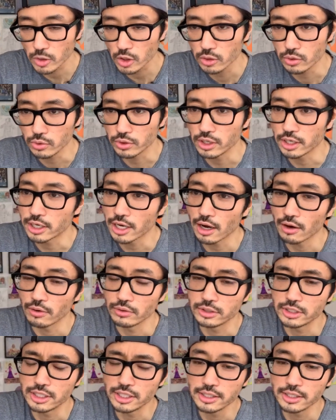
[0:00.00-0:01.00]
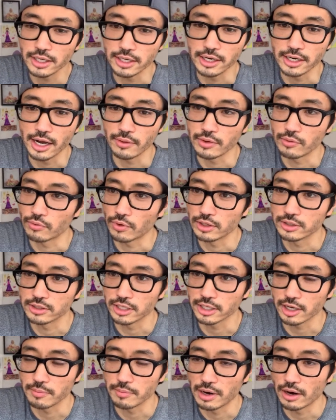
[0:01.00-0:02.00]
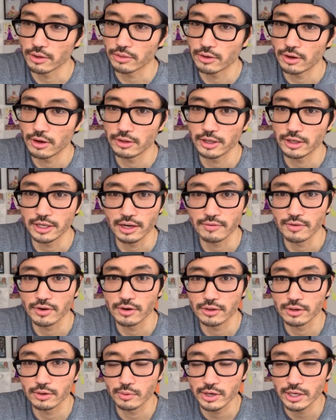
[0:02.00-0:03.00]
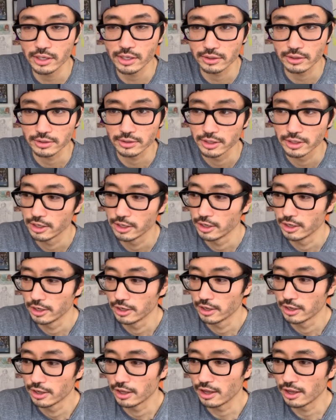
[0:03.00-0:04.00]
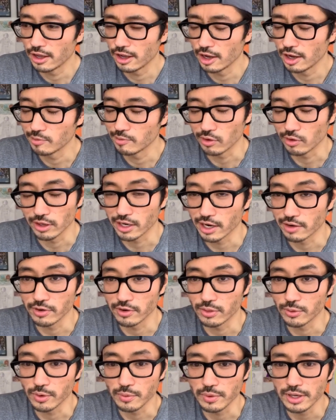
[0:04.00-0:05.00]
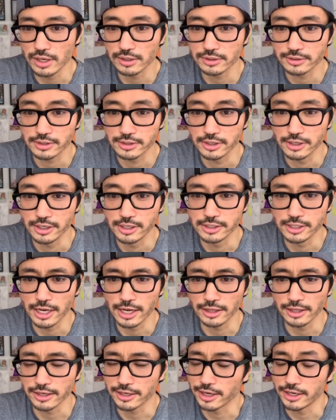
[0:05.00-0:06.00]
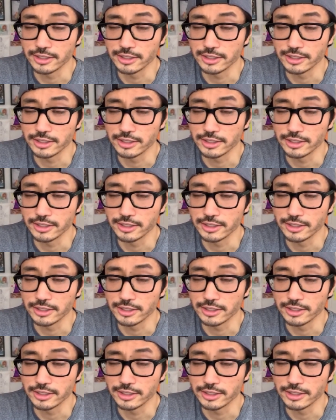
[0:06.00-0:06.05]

Yuki Kawauchi and how he runs like a marathon like every other week or like every 3 weeks, is that like I